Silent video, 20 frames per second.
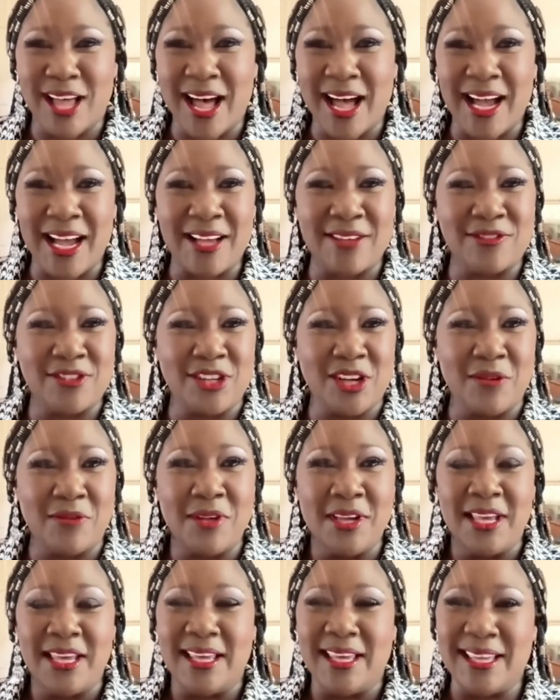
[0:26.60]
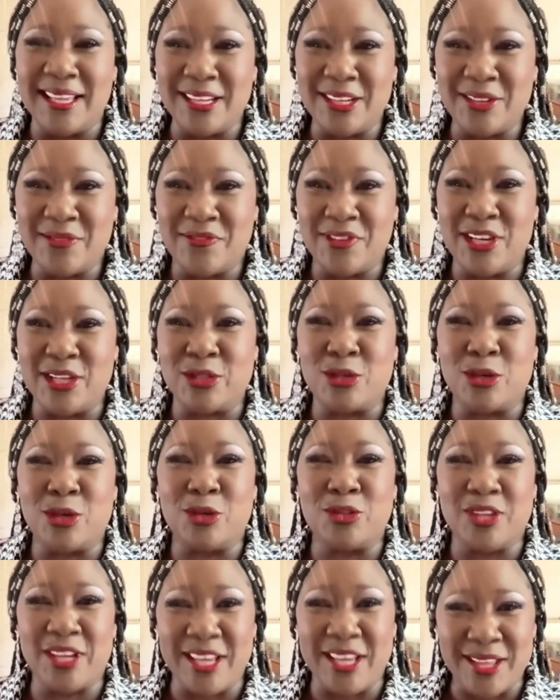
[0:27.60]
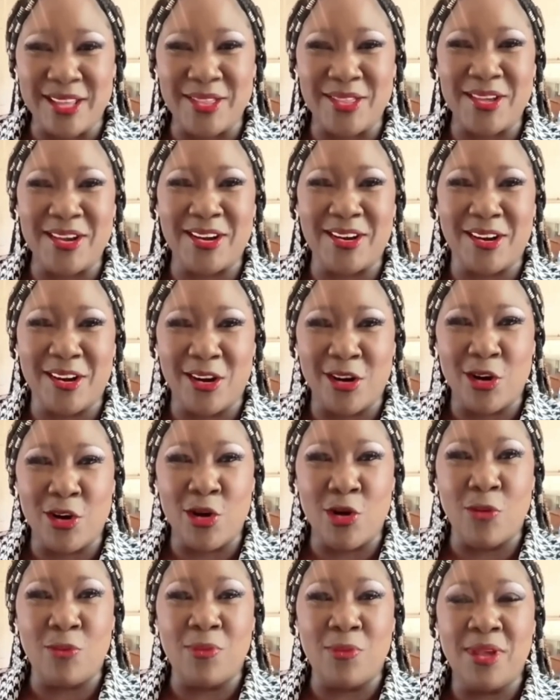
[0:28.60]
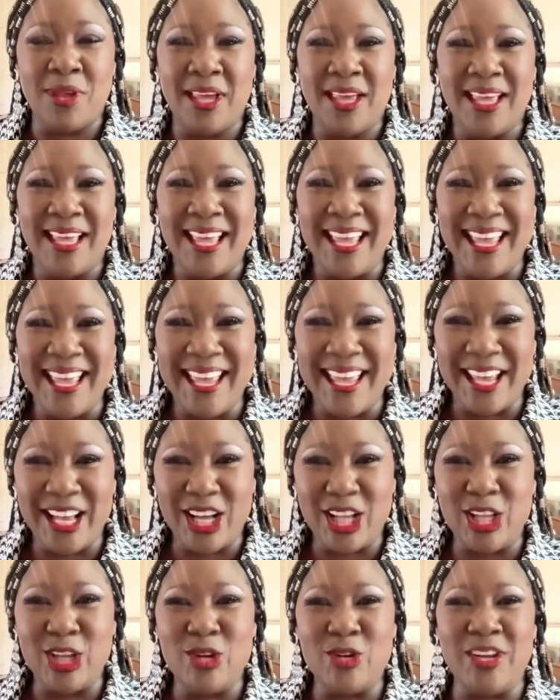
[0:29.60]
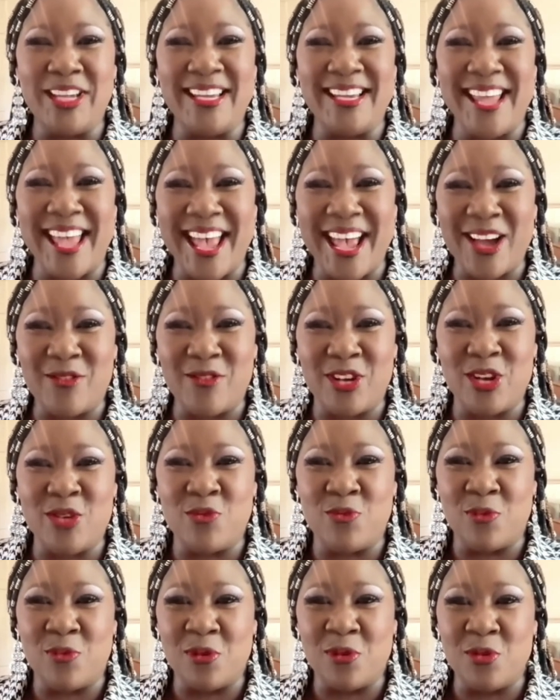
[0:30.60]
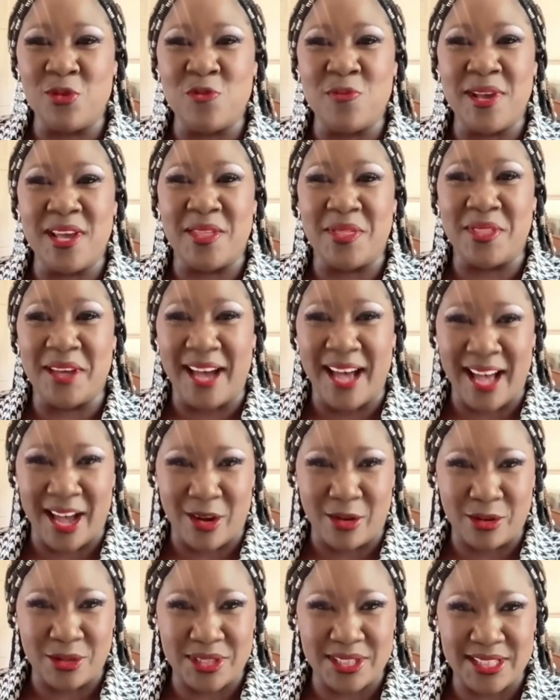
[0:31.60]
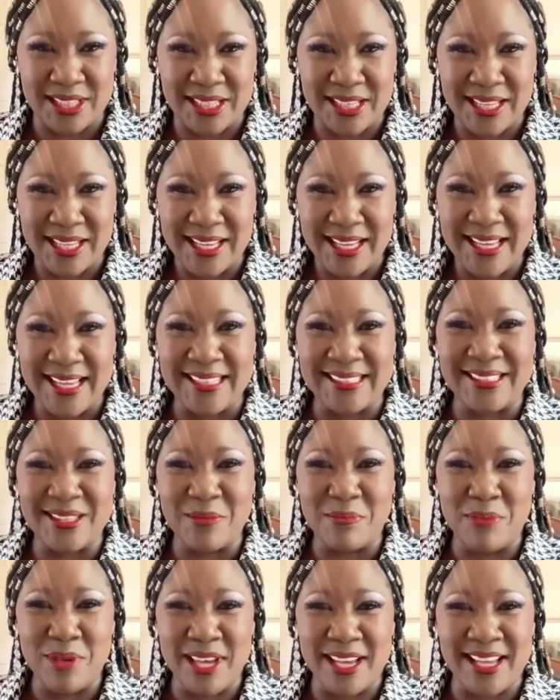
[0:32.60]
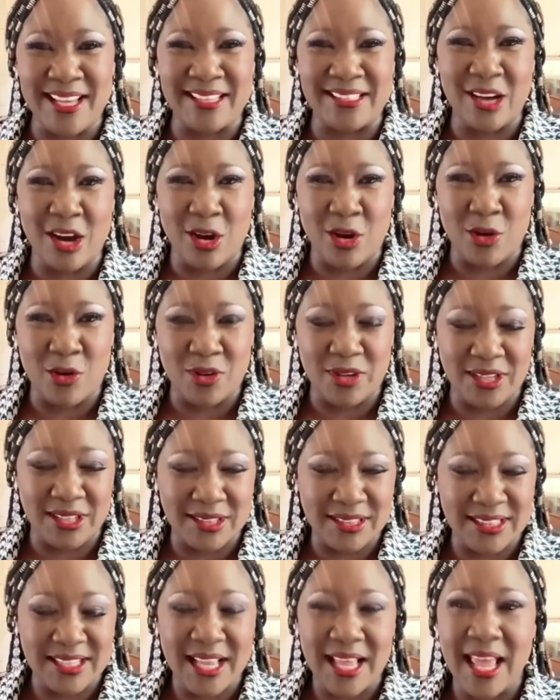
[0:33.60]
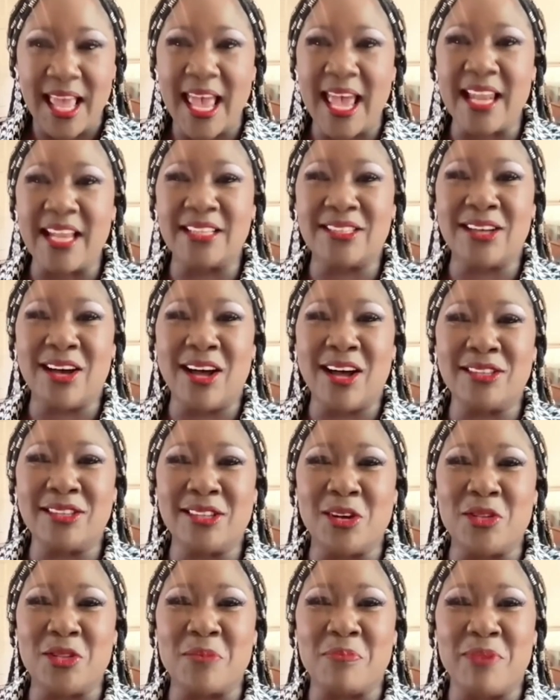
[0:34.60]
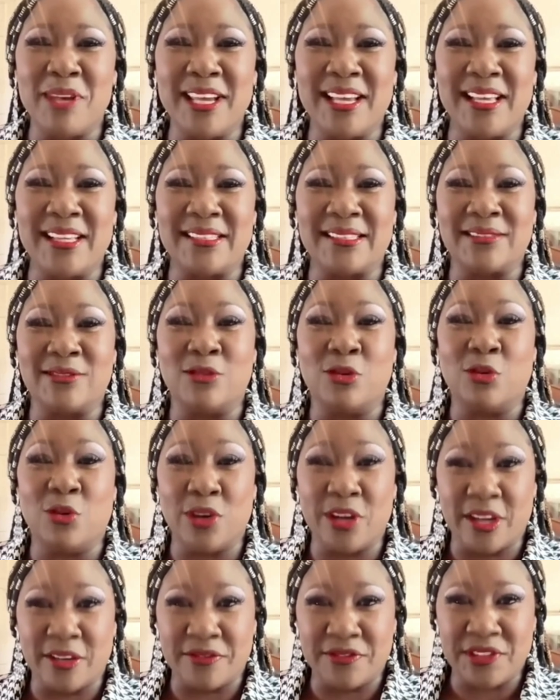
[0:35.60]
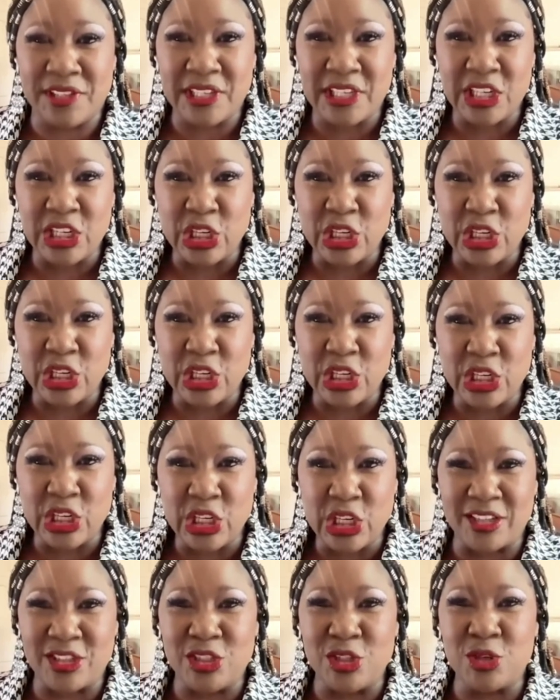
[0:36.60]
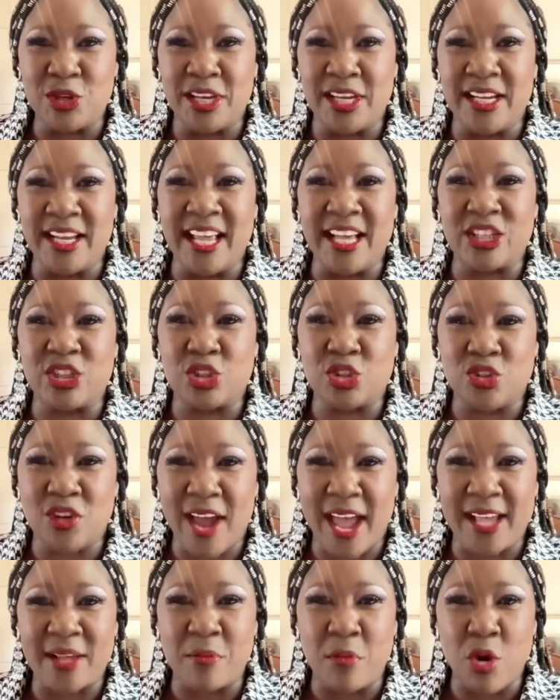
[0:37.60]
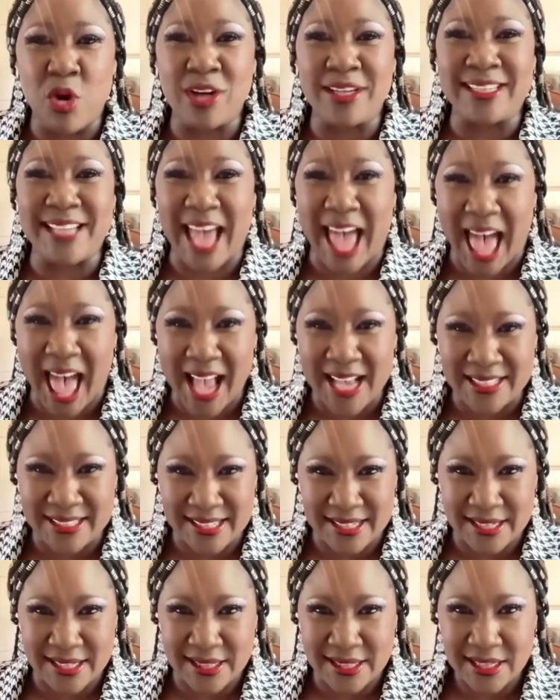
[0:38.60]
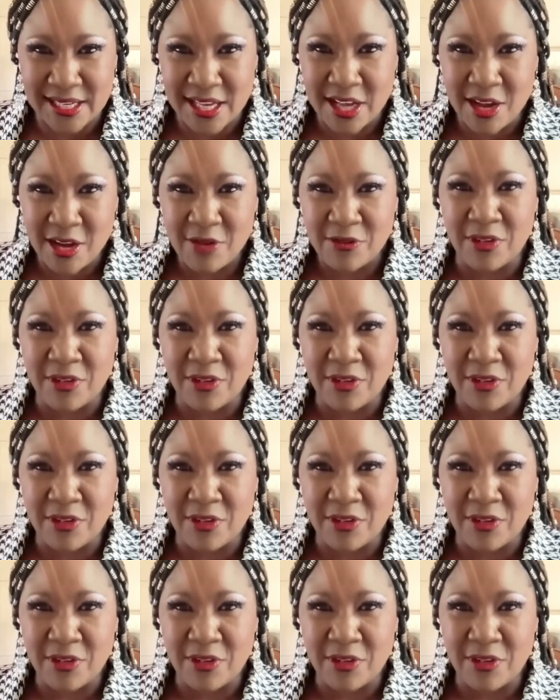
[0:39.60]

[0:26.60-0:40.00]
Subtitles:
the lives of individuals in their home, including every room in the house. It's the biggest hope, and it's also the biggest grift so that you can extract more taxes